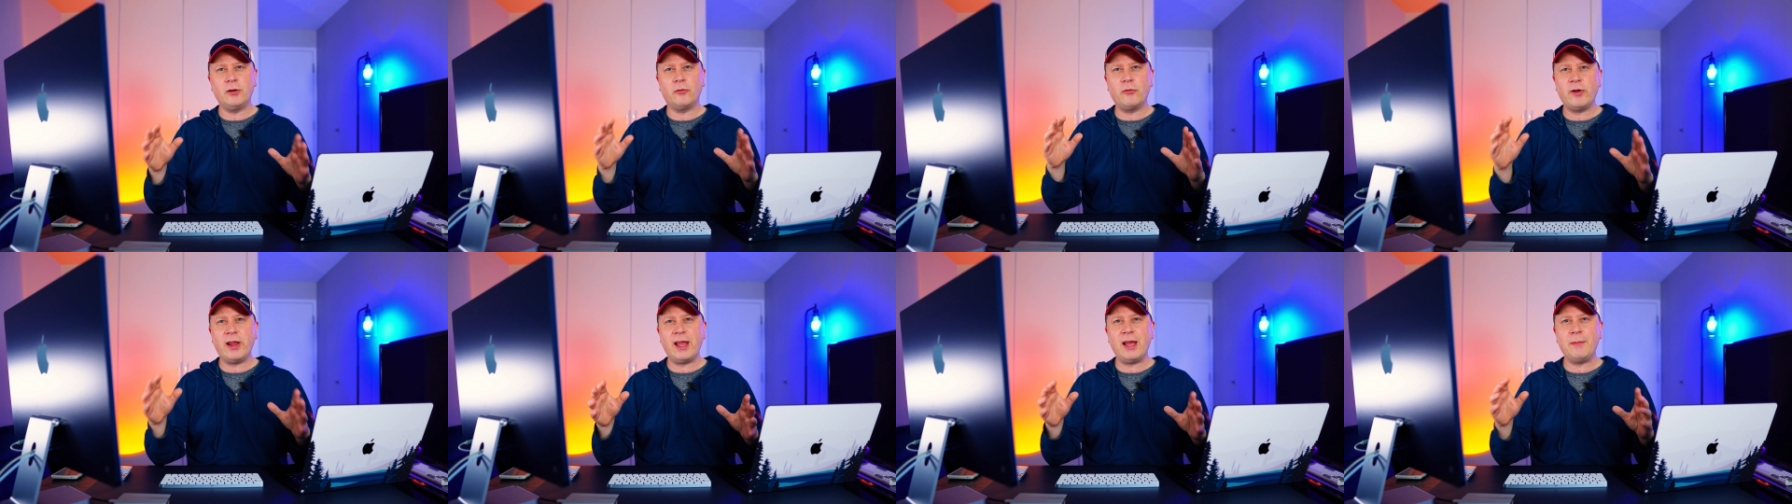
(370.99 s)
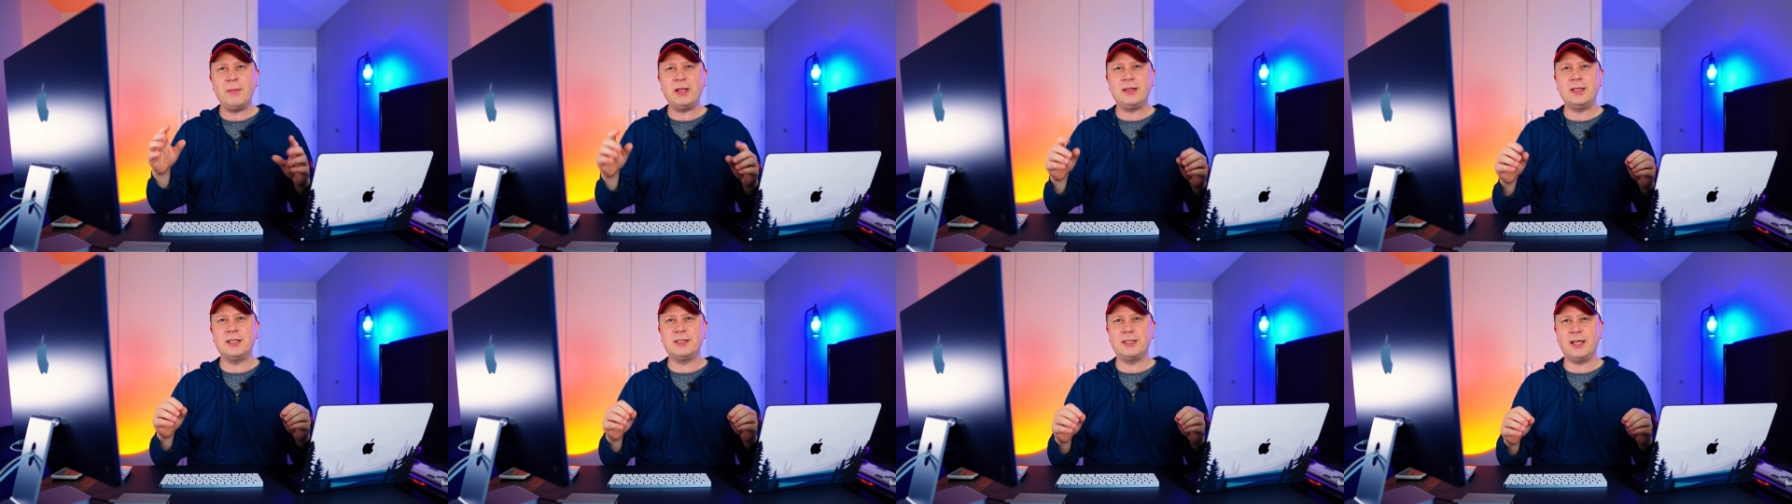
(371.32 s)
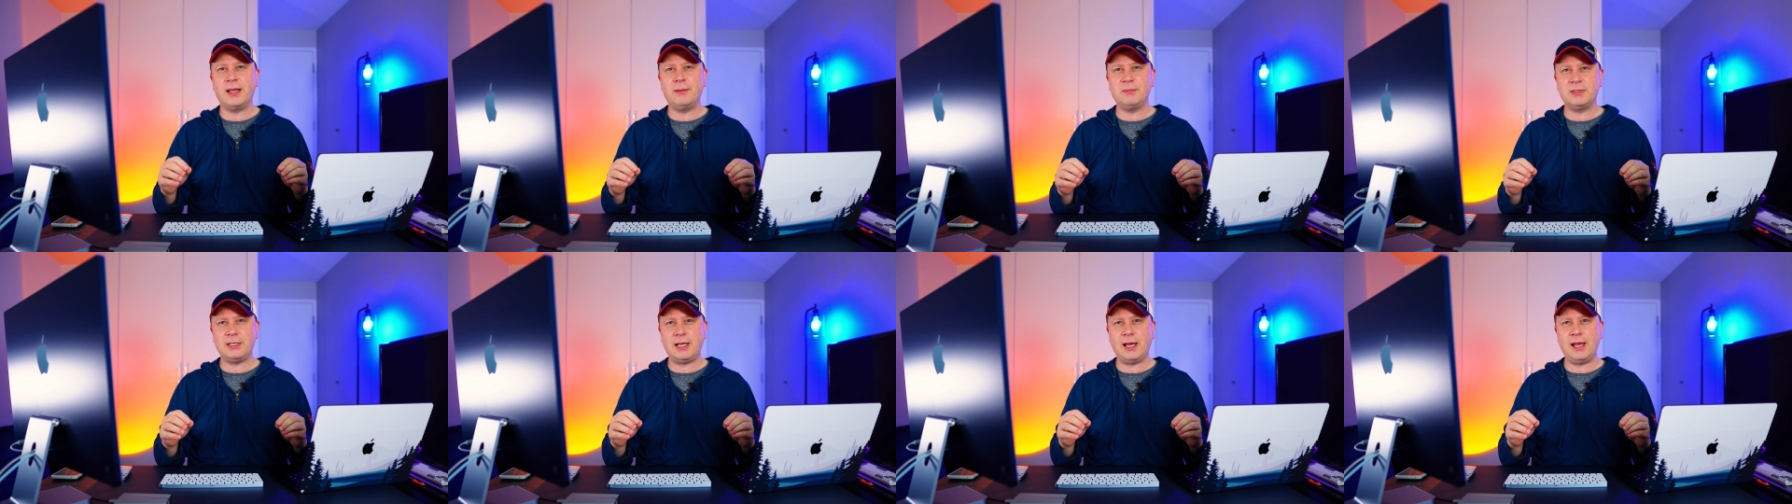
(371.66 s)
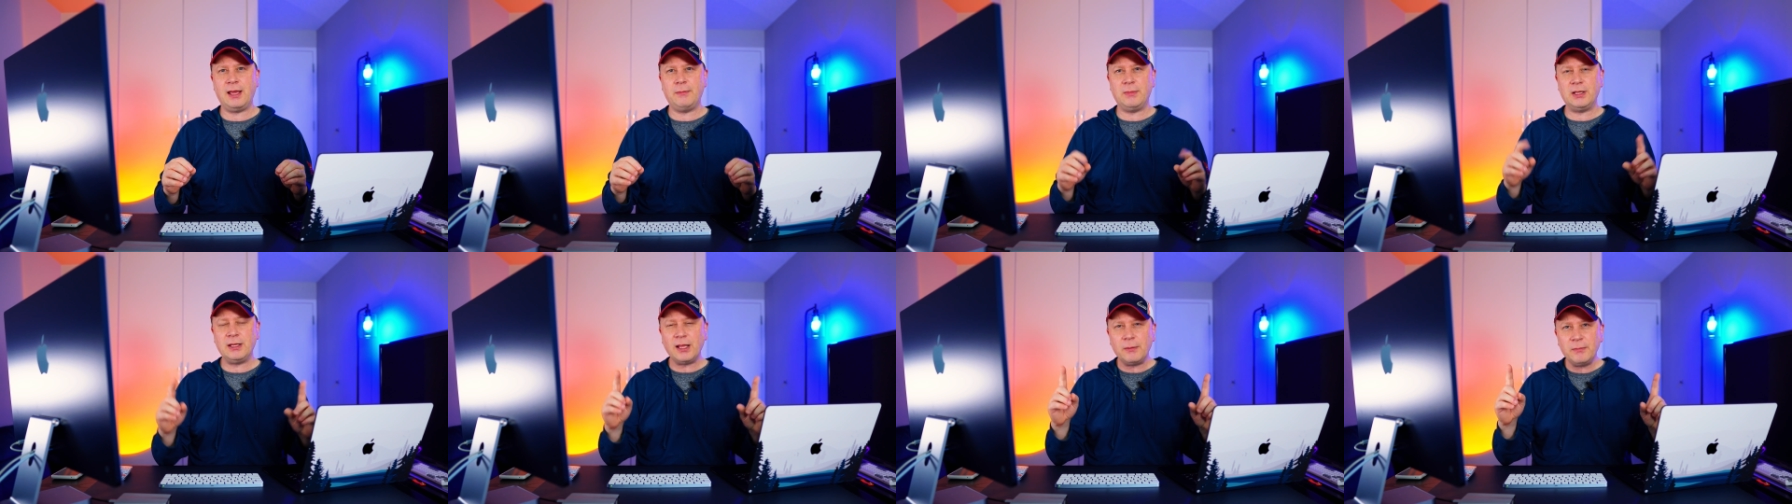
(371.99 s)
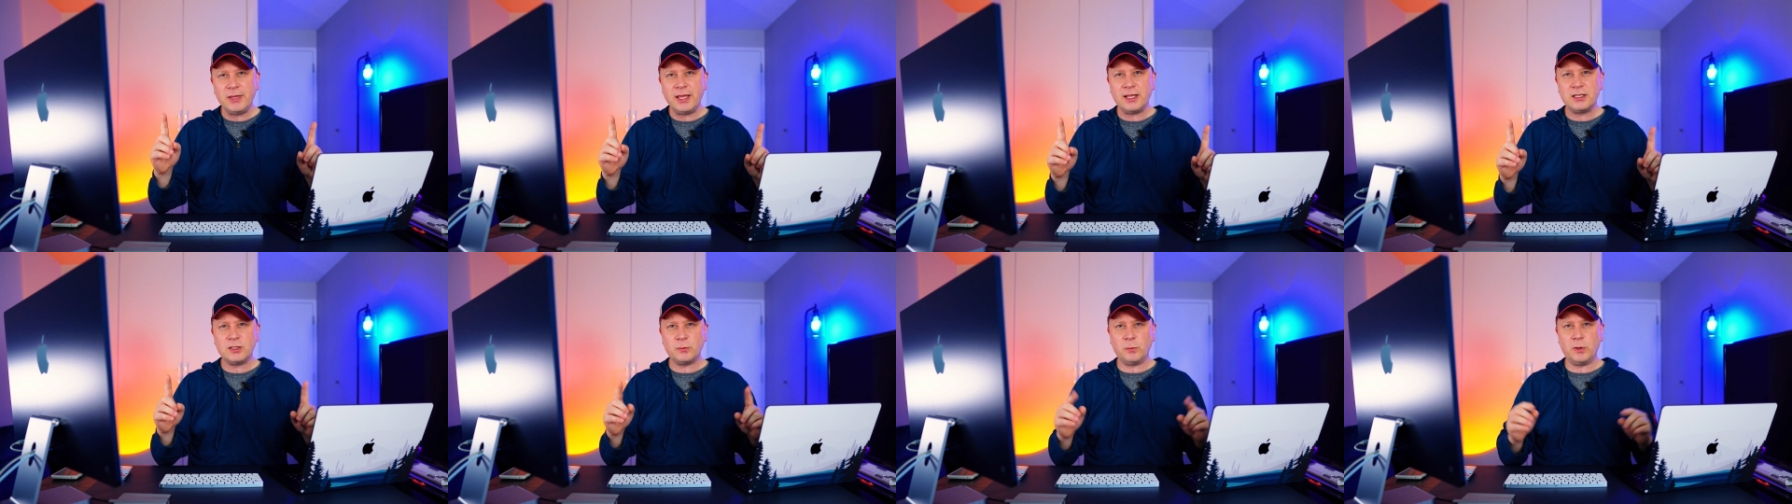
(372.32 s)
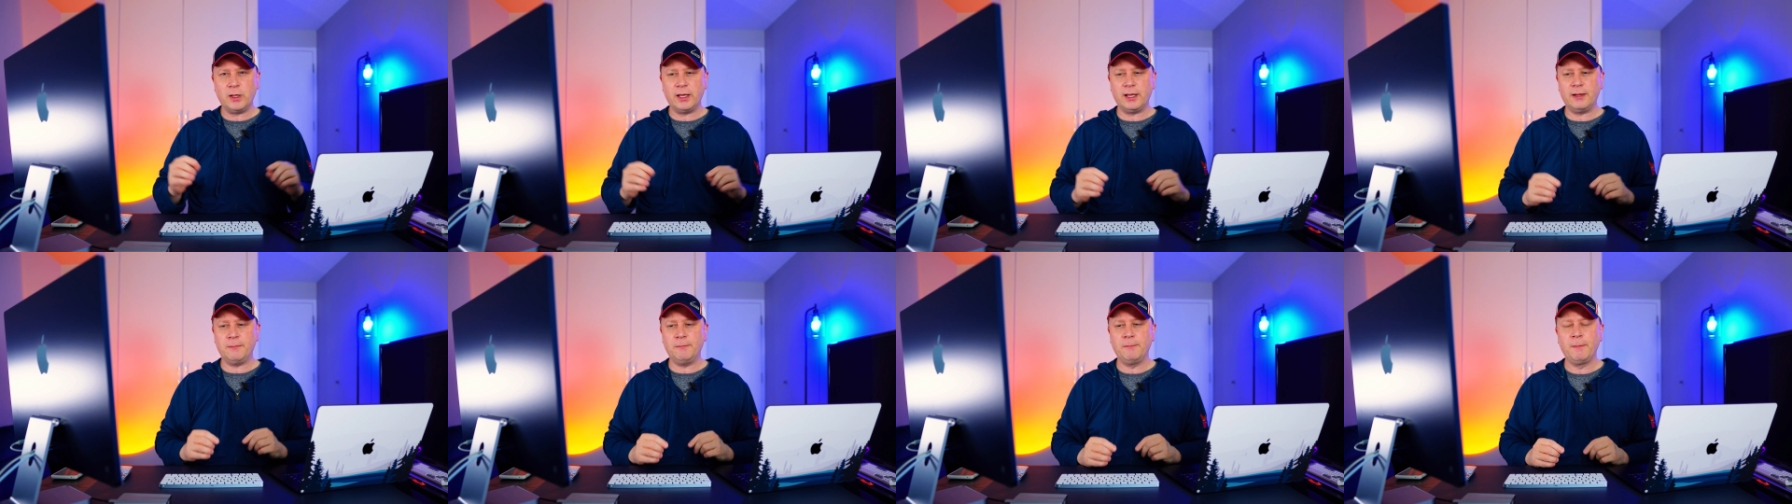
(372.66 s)
RAM at the same time. And let me
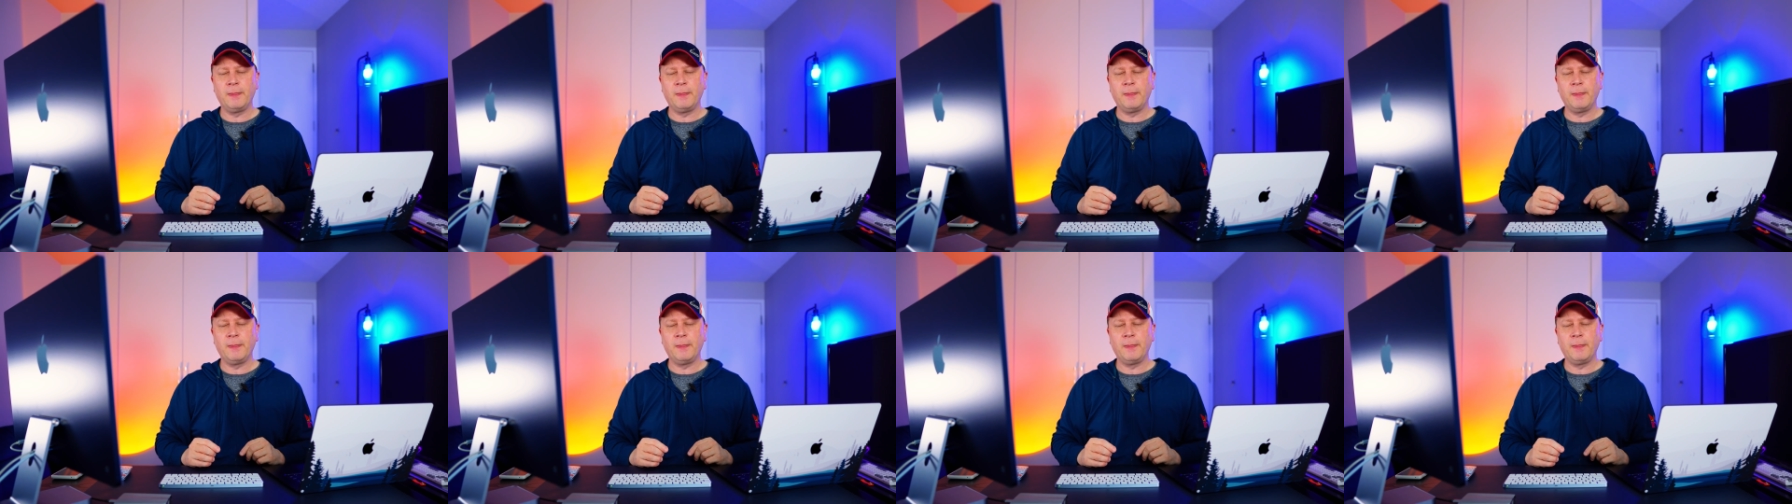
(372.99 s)
explain.